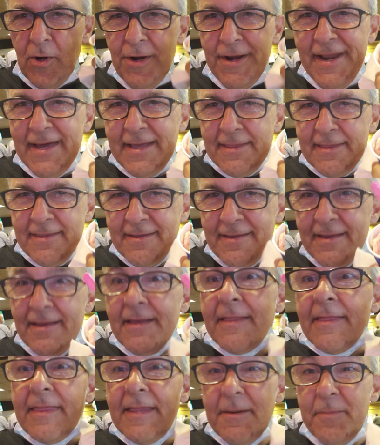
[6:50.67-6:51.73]
nut,
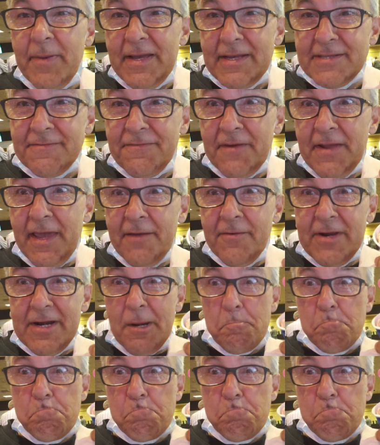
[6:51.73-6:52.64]
the best flavor.